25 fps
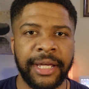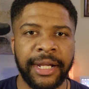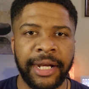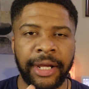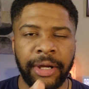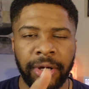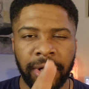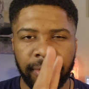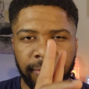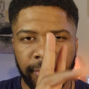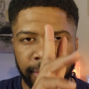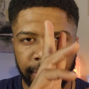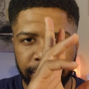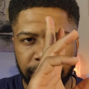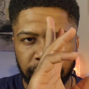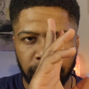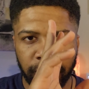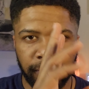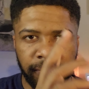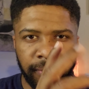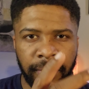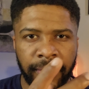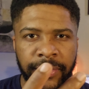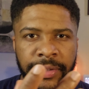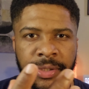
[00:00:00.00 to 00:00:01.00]
However, it's
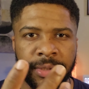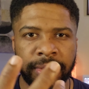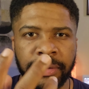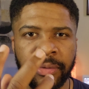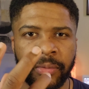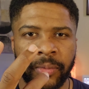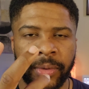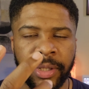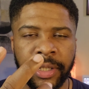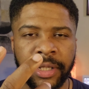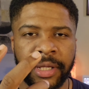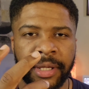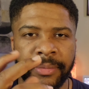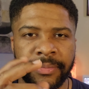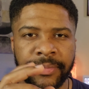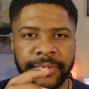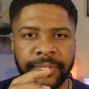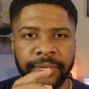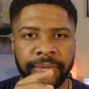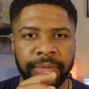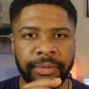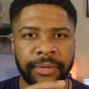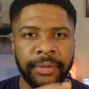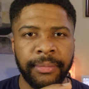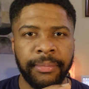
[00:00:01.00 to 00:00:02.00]
reversed when it comes
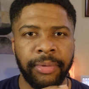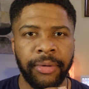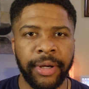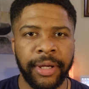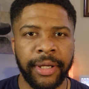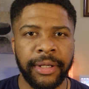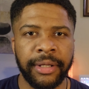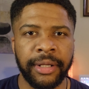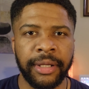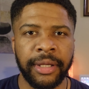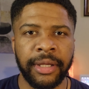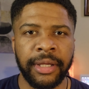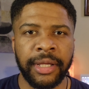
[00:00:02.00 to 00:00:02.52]
to the brain.